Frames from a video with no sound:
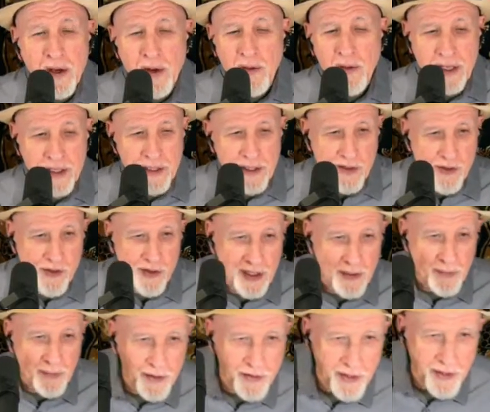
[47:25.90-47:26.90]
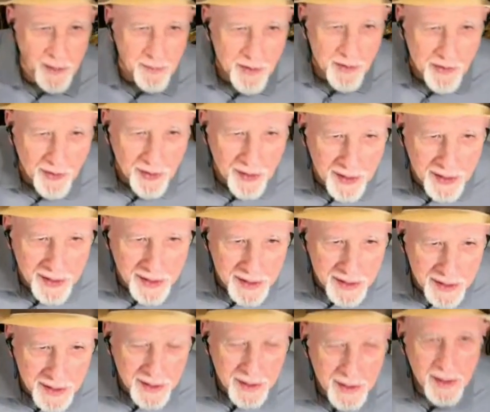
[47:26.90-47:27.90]
All right, let's see. What time is it?
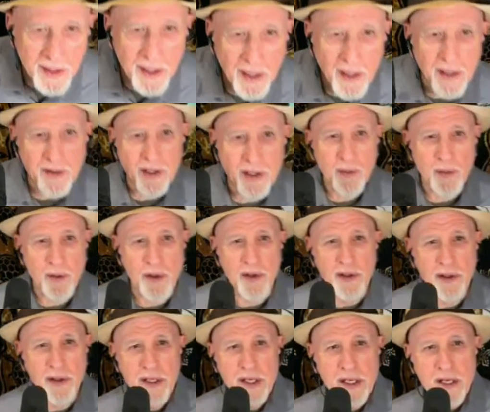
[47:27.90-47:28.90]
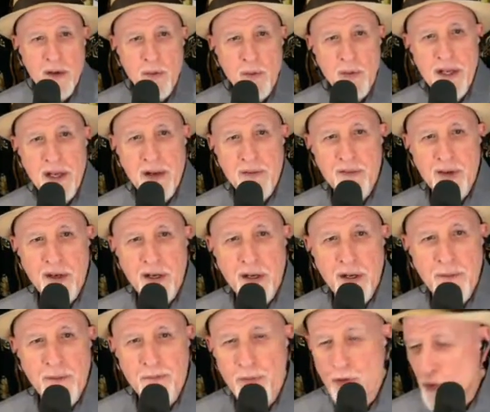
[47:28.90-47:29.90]
I think we're good. We have
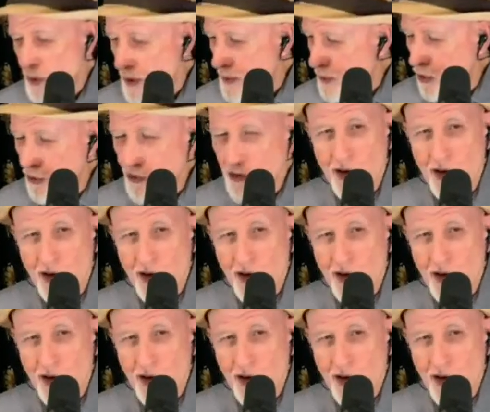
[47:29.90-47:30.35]
3 more